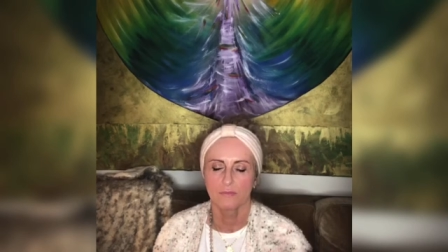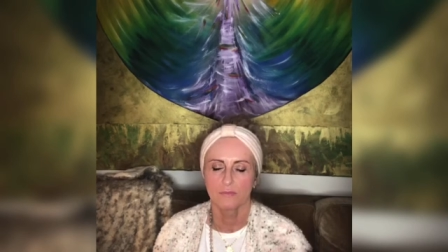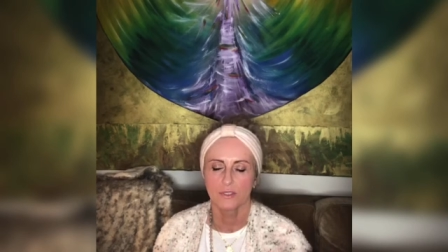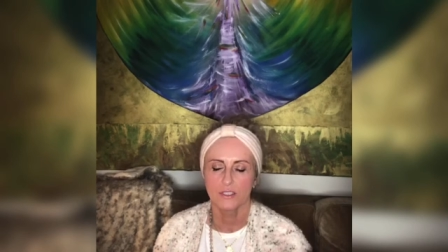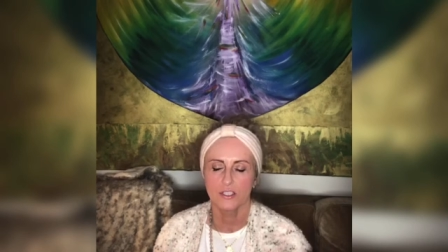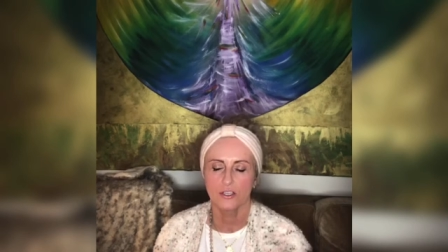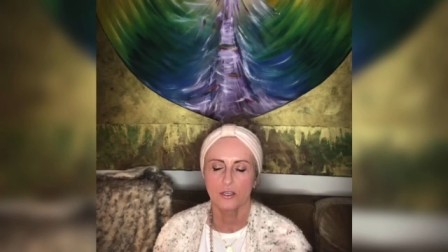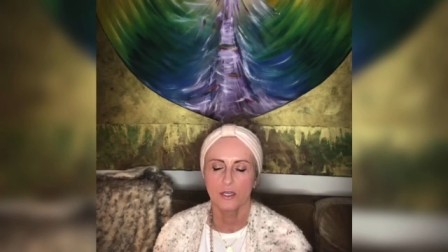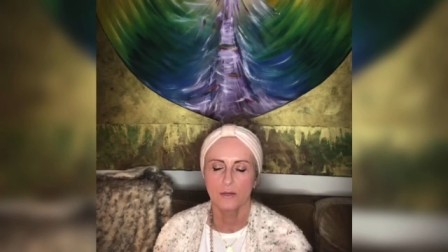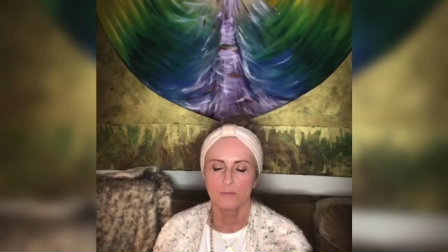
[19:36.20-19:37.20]
Into your
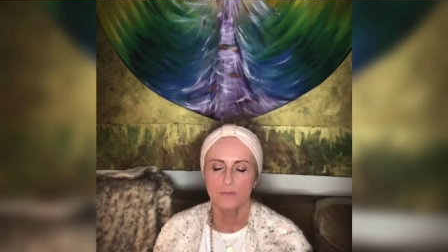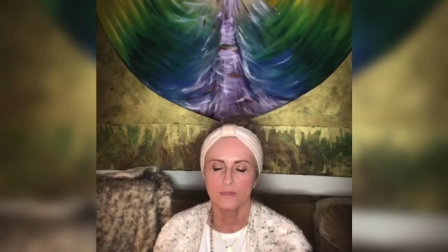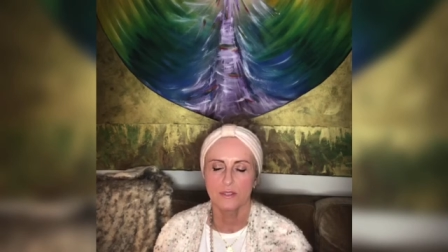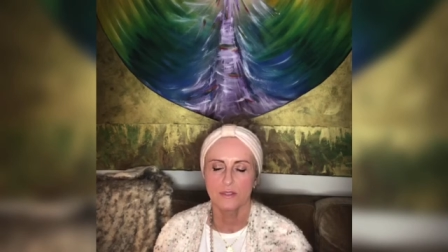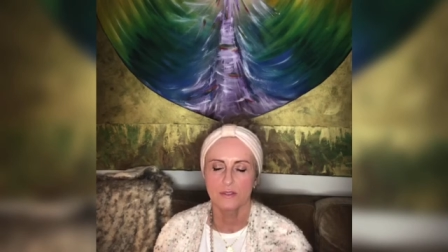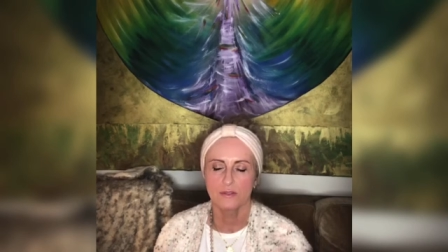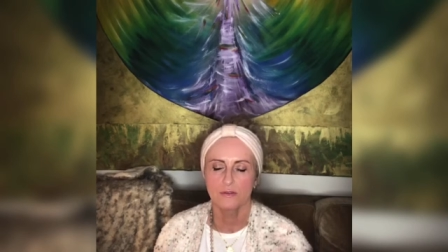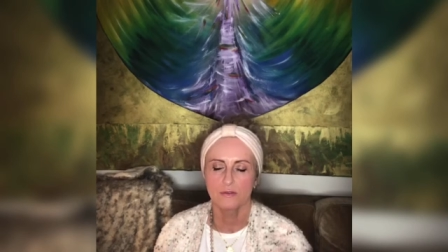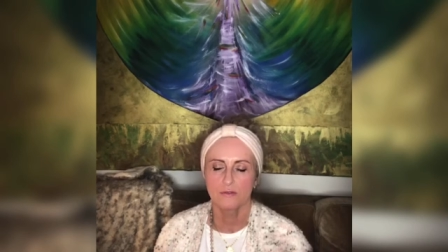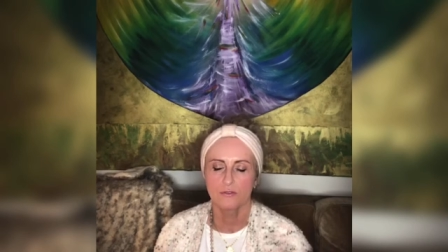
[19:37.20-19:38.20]
limbs,
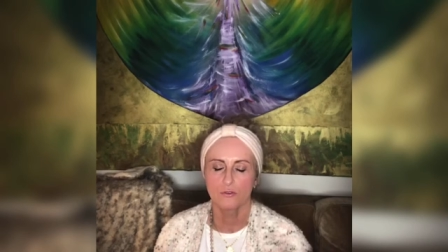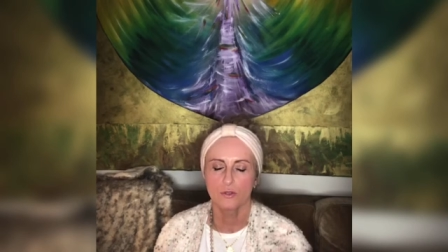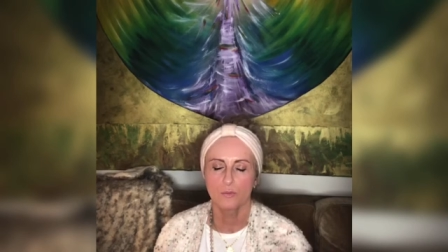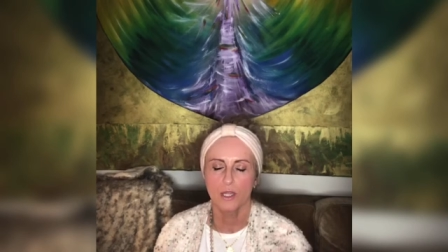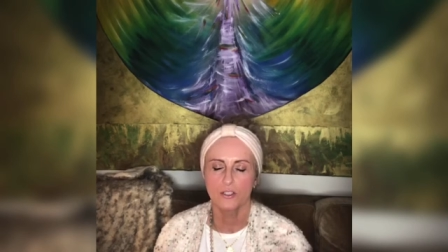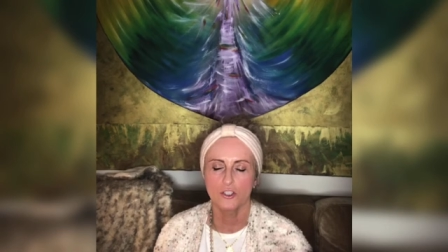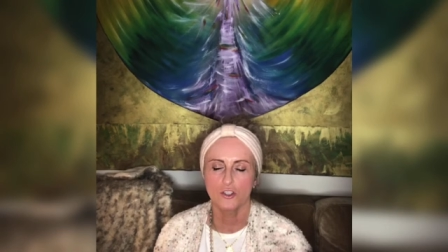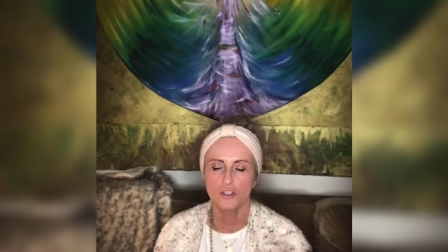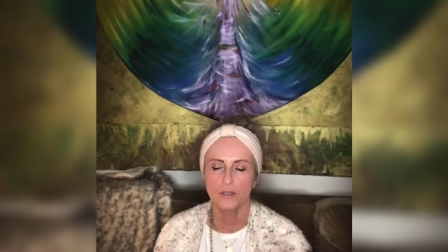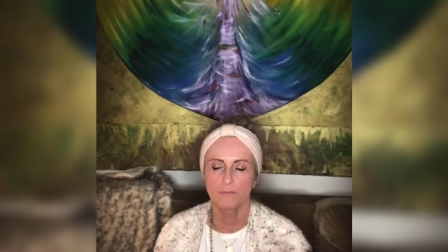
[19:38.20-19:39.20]
through the
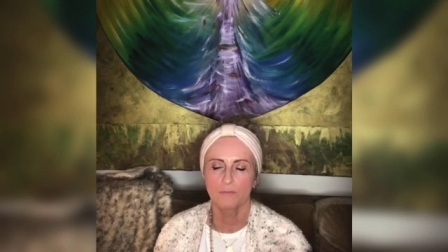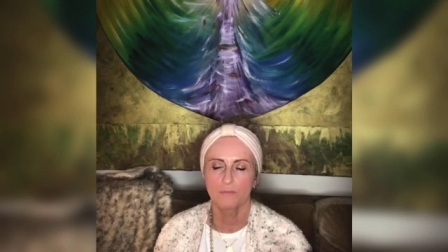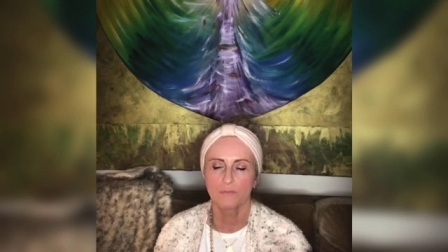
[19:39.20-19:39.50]
bloodstream,